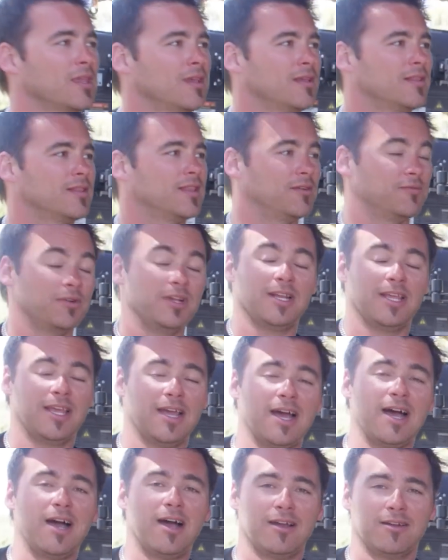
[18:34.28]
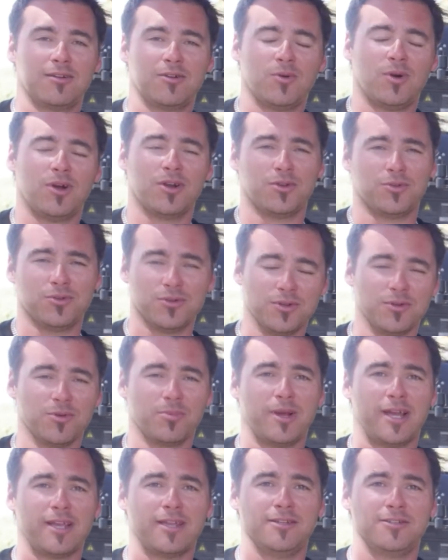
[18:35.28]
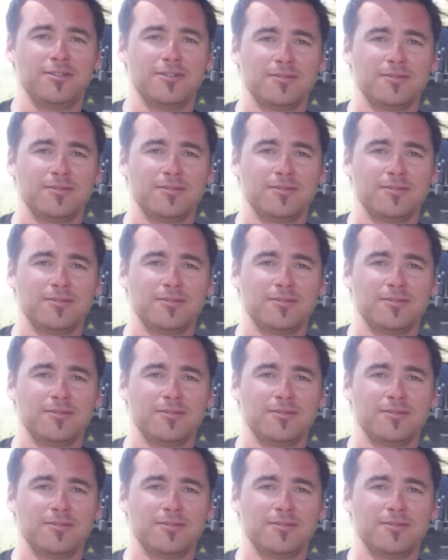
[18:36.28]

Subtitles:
They really are quite a good little package.